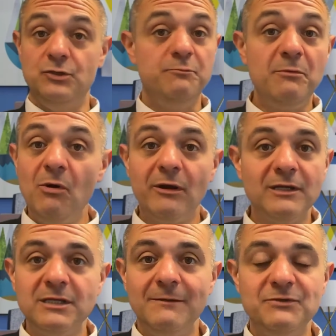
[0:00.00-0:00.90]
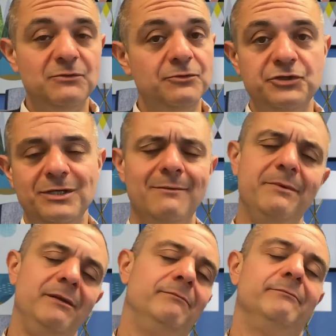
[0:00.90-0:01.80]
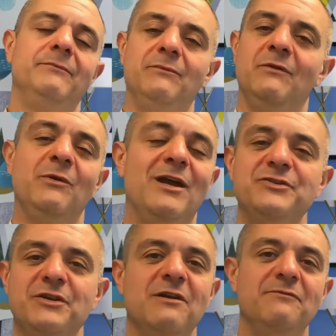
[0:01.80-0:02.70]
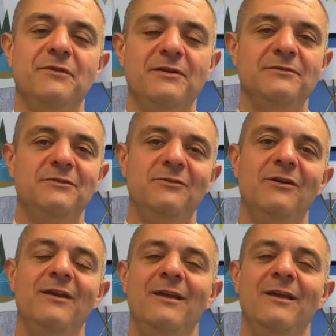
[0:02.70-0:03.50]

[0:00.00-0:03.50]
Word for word: supermarket type store shopping, got you covered there too.